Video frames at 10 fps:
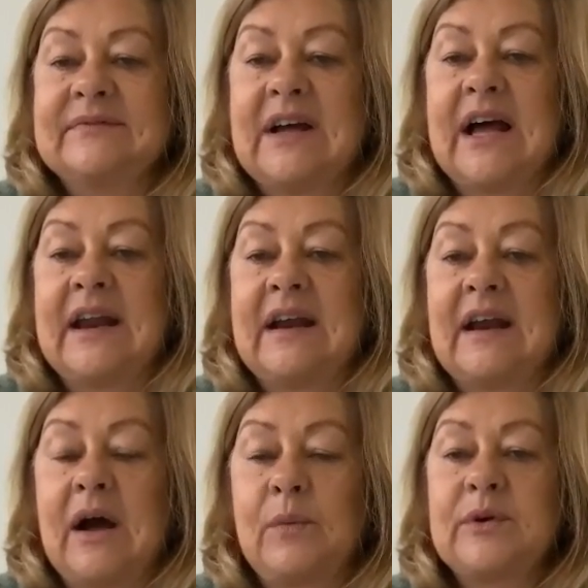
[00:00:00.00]
And
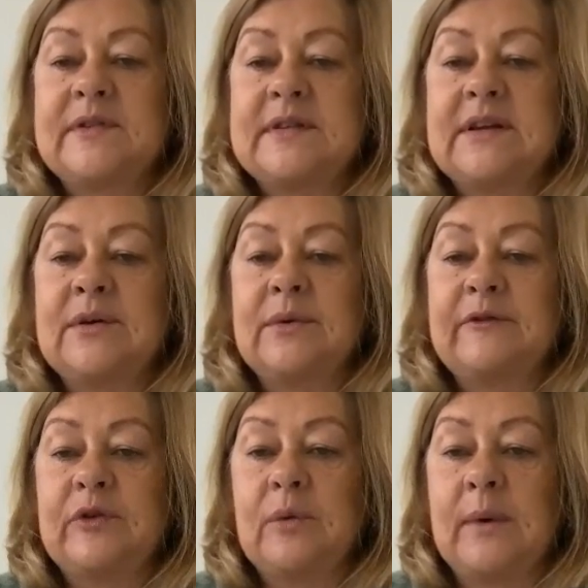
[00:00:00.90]
I will see you in a
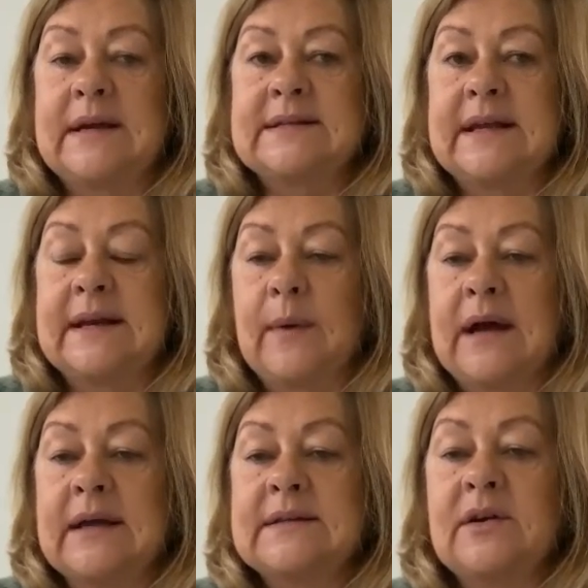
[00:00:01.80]
few weeks
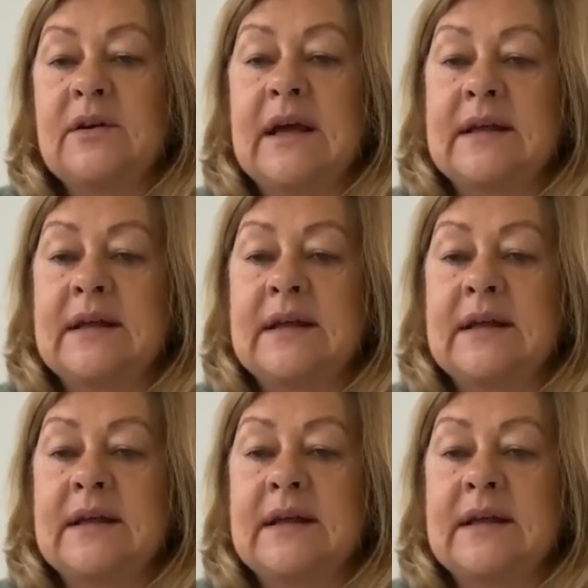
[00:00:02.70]
anyway. So yes.